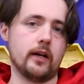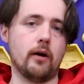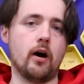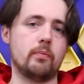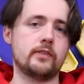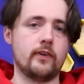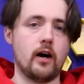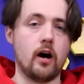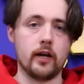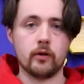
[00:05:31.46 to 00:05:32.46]
opt for
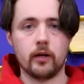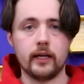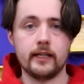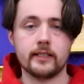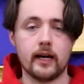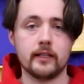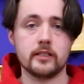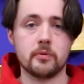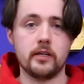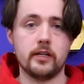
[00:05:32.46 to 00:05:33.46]
high quality
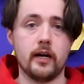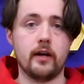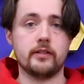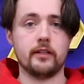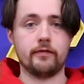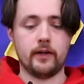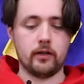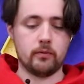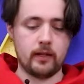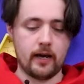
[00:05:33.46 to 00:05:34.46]
scans when you go to the
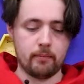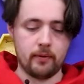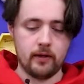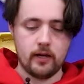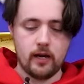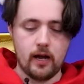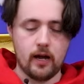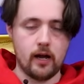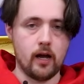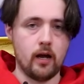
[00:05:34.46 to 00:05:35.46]
film lab.
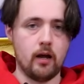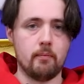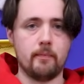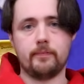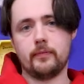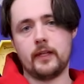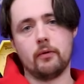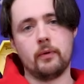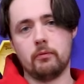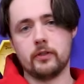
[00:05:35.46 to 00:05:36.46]

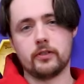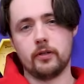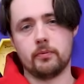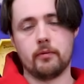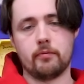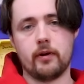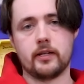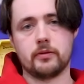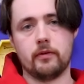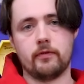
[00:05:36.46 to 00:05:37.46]
Yeah, we were super
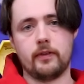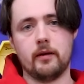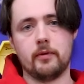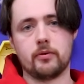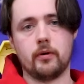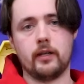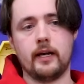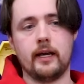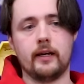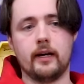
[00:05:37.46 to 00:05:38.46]
impressed with the image
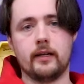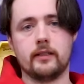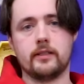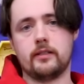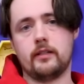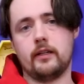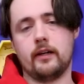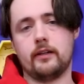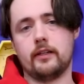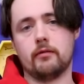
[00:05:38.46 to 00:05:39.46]
quality, and
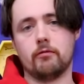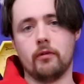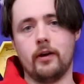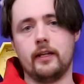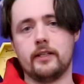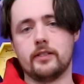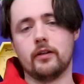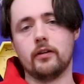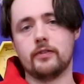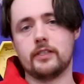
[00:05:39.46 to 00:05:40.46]
you can really
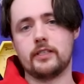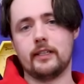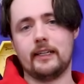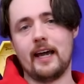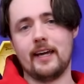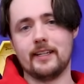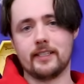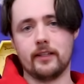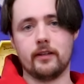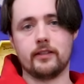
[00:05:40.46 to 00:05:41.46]
sort of get
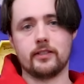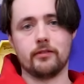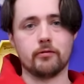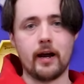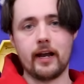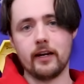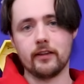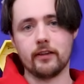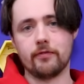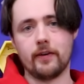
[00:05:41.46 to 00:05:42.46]
into the sort of grain
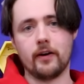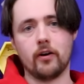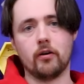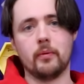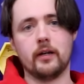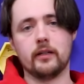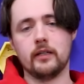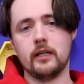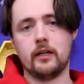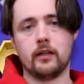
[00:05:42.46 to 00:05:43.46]
of the film
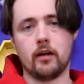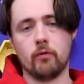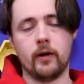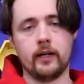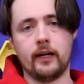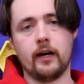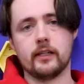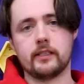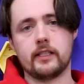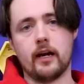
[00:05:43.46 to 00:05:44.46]
and got a really
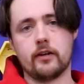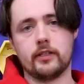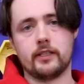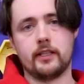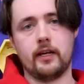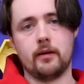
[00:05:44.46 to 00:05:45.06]
nice texture to the